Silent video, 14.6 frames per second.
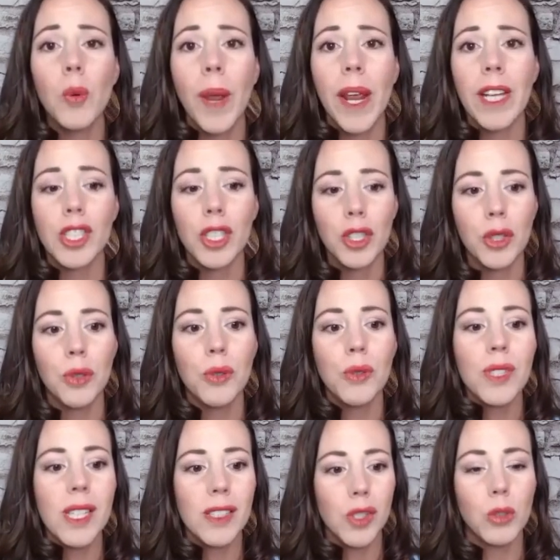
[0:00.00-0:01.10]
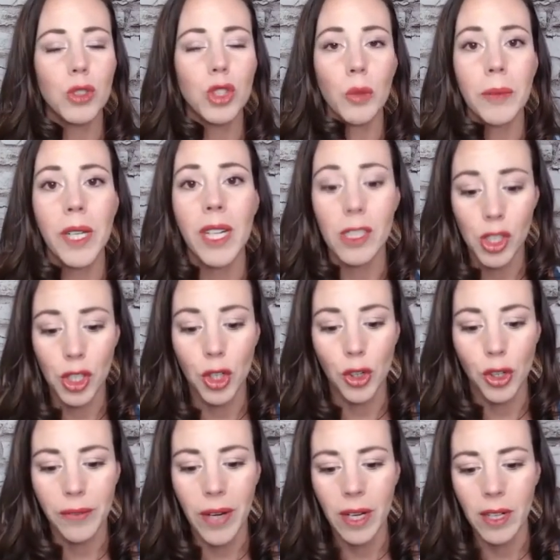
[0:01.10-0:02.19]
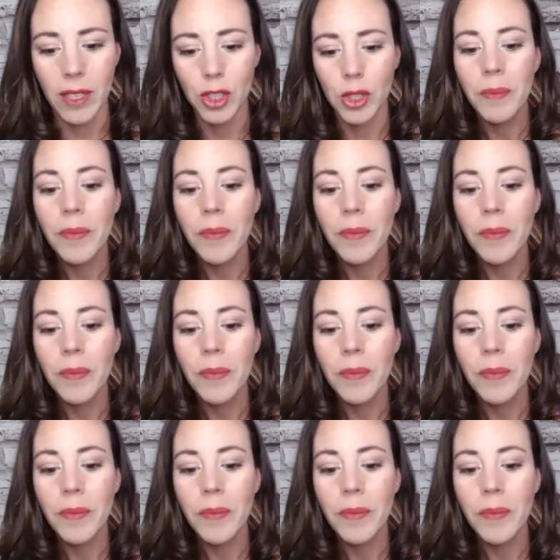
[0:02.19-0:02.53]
to use social media to your advantage.